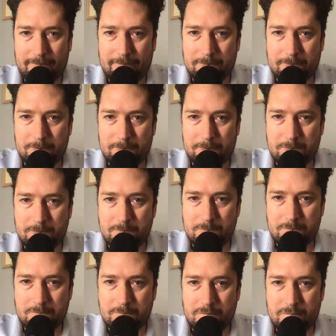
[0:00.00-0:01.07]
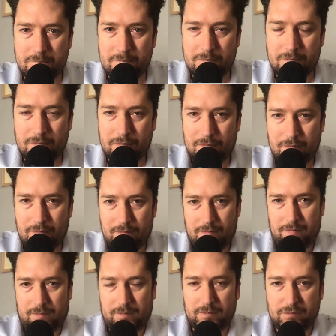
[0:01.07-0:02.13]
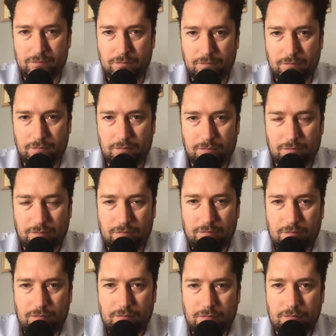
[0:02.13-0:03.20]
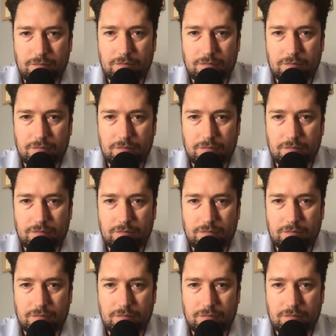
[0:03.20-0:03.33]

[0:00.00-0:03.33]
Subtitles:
(silent)